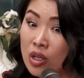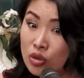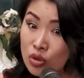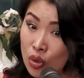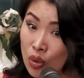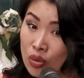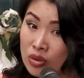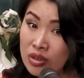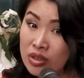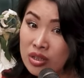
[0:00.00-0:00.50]

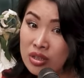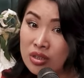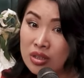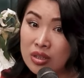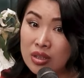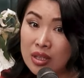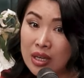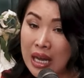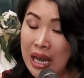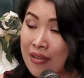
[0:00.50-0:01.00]
Don't
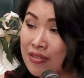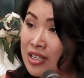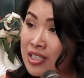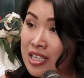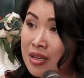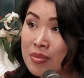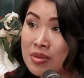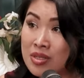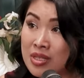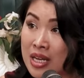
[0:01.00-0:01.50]
have the
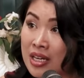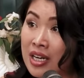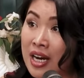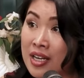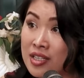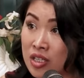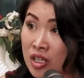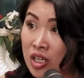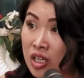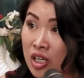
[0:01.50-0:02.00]
same standard
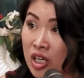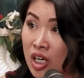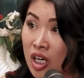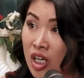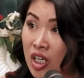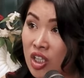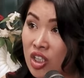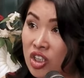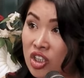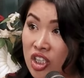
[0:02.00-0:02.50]
as her.
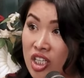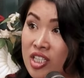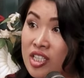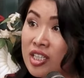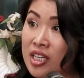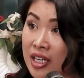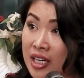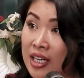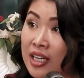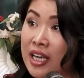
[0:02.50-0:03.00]
She's
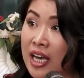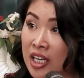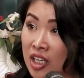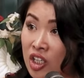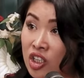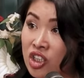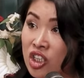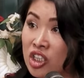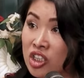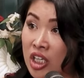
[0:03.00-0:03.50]
gonna get
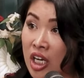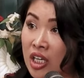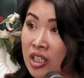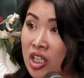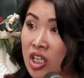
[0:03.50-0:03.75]
her shit done.